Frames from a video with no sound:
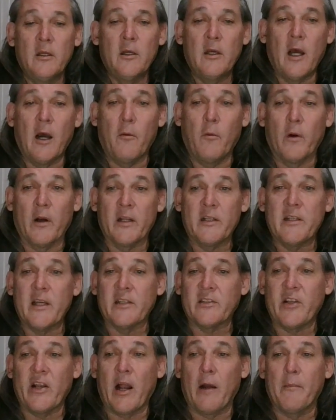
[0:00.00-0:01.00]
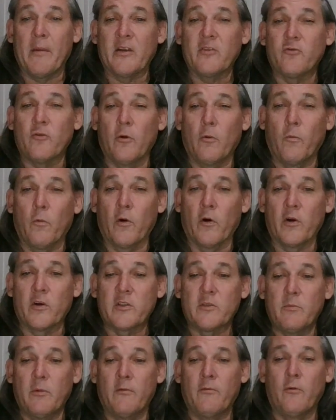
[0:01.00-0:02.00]
I want to test it out, make sure it
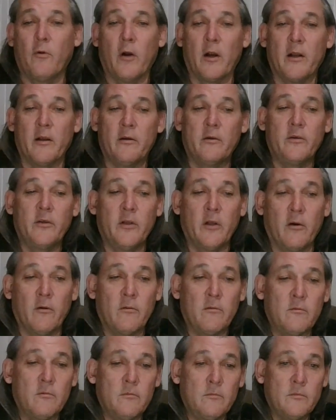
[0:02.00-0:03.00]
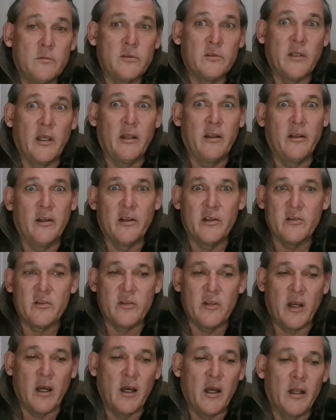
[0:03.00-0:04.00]
works before I, say that it's
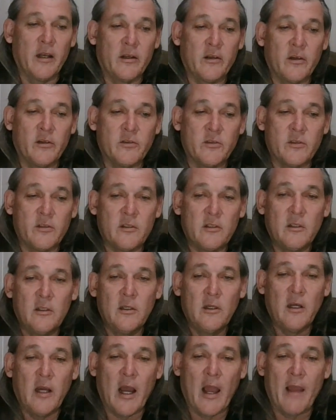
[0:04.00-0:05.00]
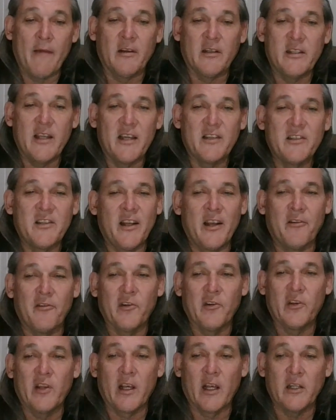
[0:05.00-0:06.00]
done, because I haven't tested
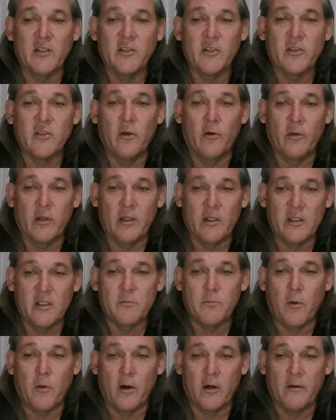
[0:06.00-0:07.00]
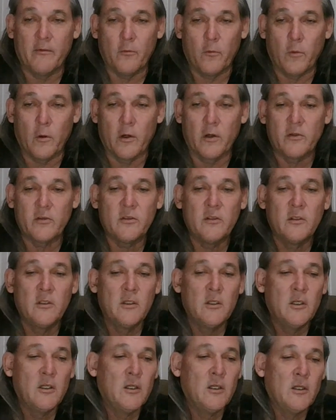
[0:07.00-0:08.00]
everything. I just know that this part of it works.
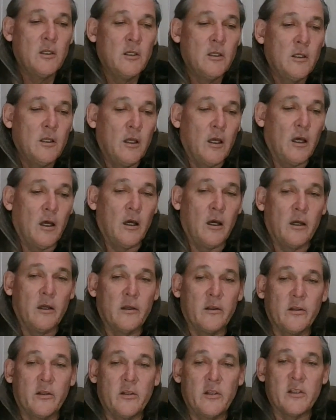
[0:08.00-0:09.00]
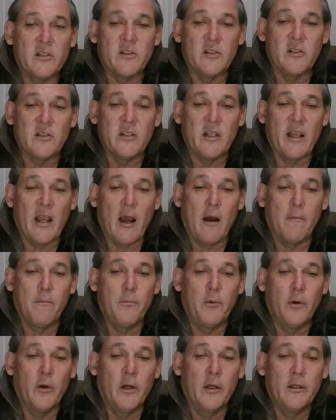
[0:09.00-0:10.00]
This is the
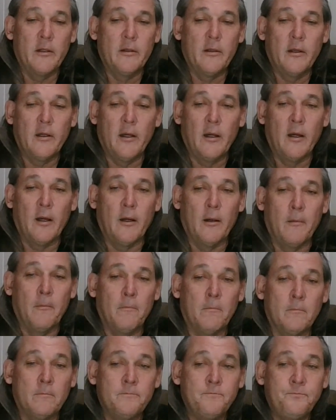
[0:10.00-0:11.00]
output, and